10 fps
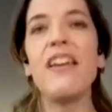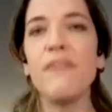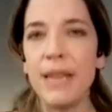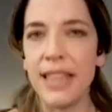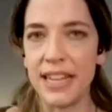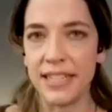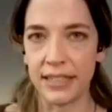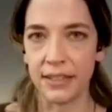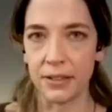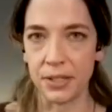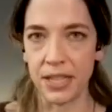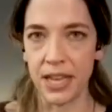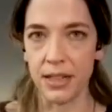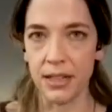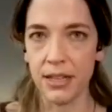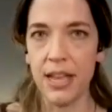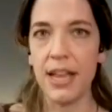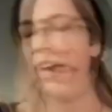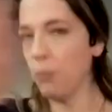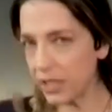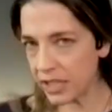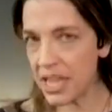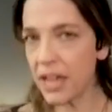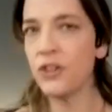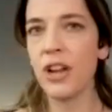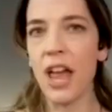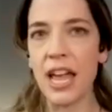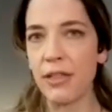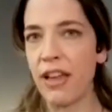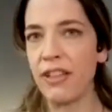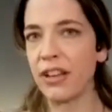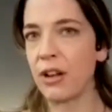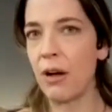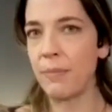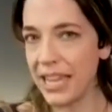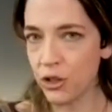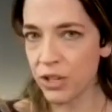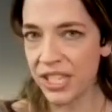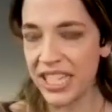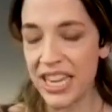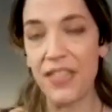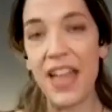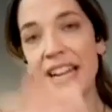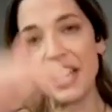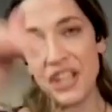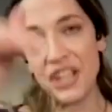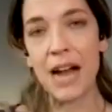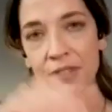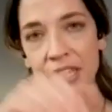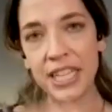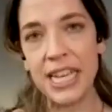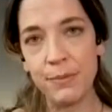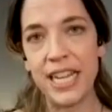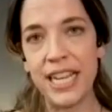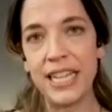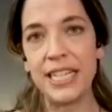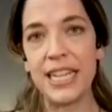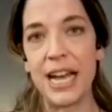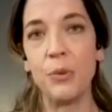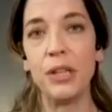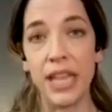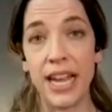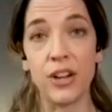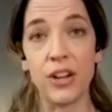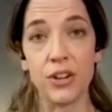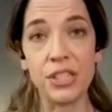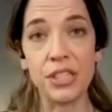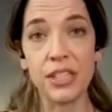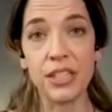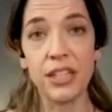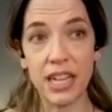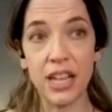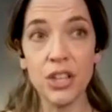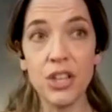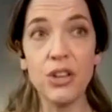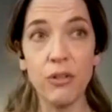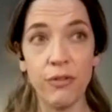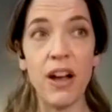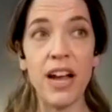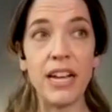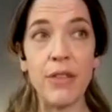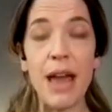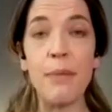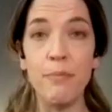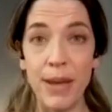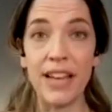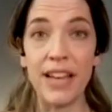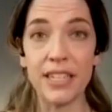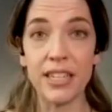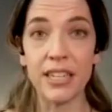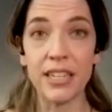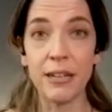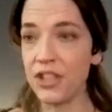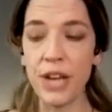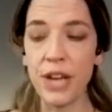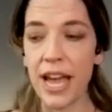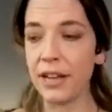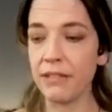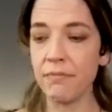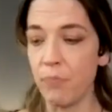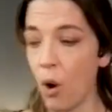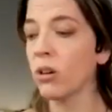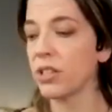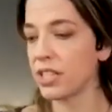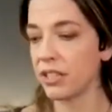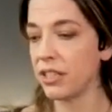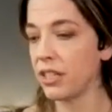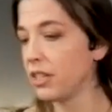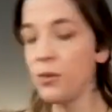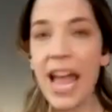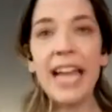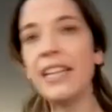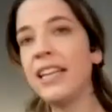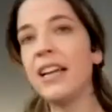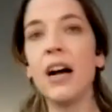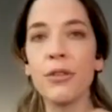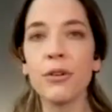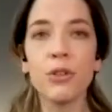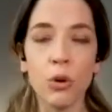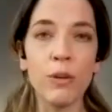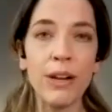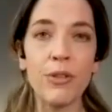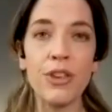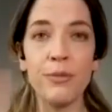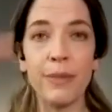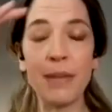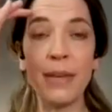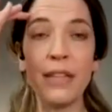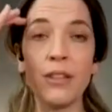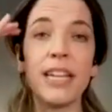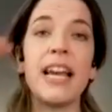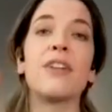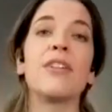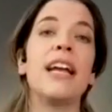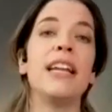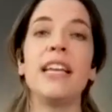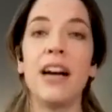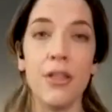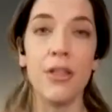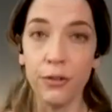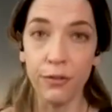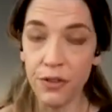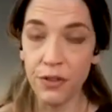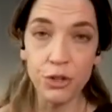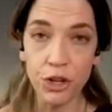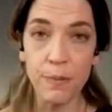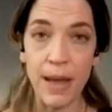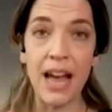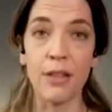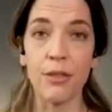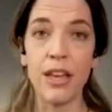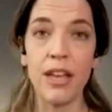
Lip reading: gave me that technical skill? And what's the underlying thing that got me interested in that? And you have to keep digging down the layers until you find that bit that you can port to any other career that you might be looking at or any other future path